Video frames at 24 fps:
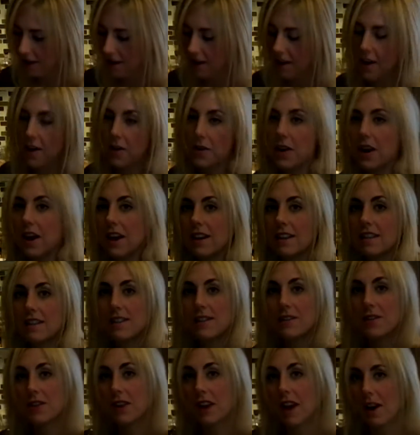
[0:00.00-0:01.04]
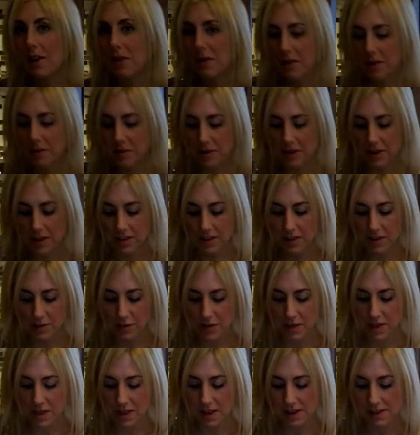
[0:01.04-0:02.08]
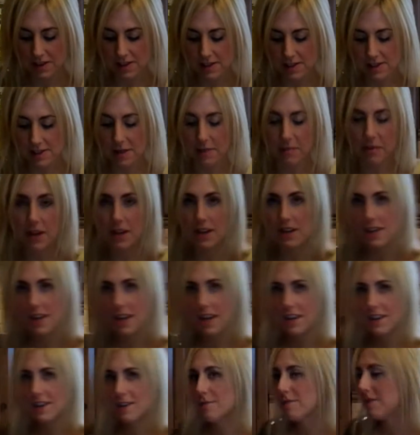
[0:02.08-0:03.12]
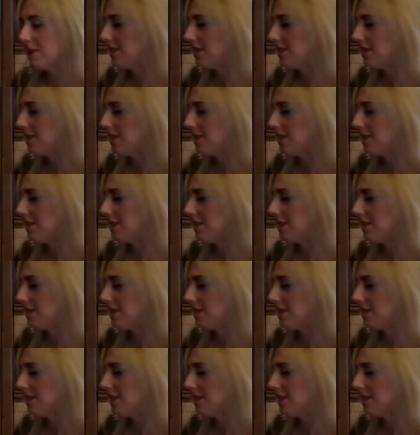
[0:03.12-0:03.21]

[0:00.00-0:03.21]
Okay, so now what I'm going to do with this is I'm going to take it to my